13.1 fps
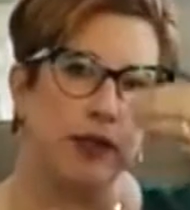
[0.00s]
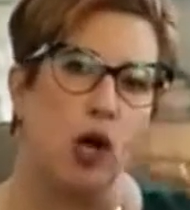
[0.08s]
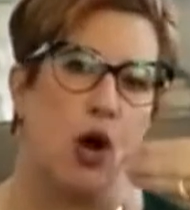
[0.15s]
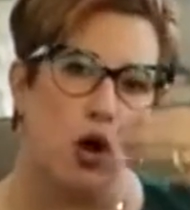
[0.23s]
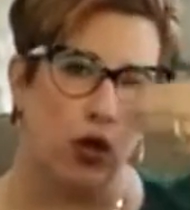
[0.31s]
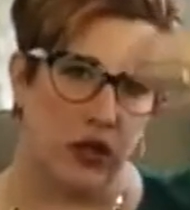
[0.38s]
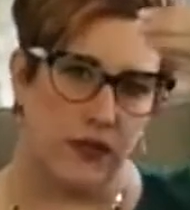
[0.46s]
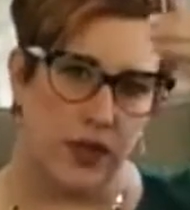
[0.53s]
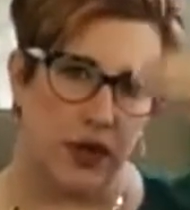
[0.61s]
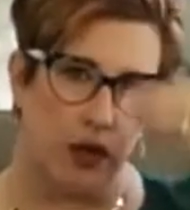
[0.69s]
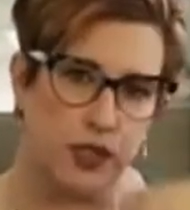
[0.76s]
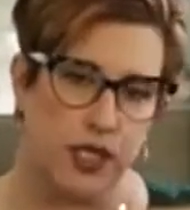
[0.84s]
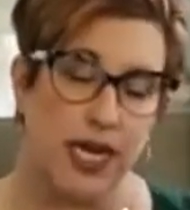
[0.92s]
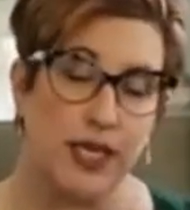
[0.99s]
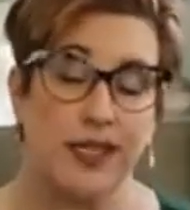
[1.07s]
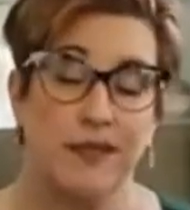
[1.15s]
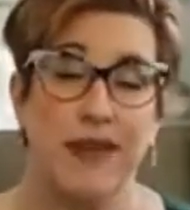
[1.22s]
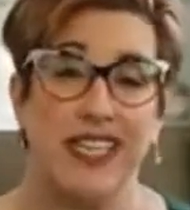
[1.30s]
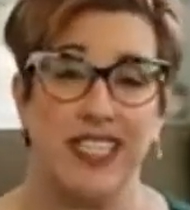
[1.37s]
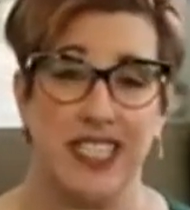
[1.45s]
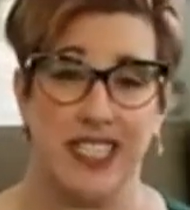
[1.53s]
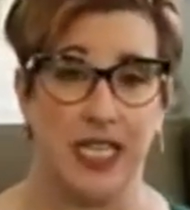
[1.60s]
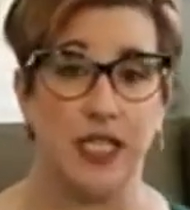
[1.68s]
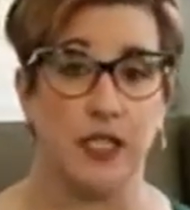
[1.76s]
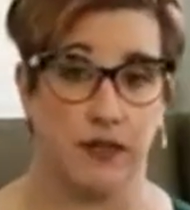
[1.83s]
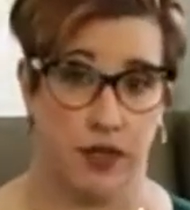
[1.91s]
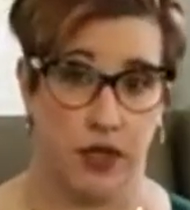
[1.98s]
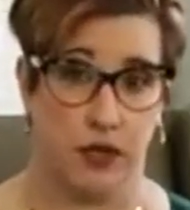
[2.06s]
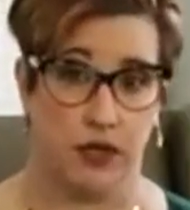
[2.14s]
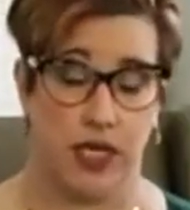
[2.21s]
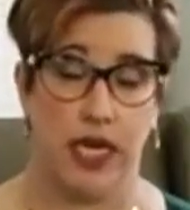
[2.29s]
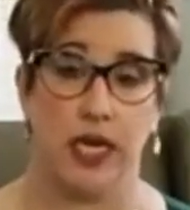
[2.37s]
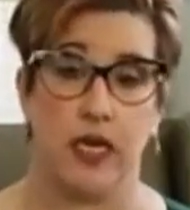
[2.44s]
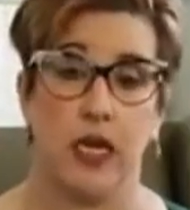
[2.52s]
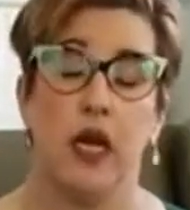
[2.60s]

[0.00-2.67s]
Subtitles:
all of those and actually makes sense of those in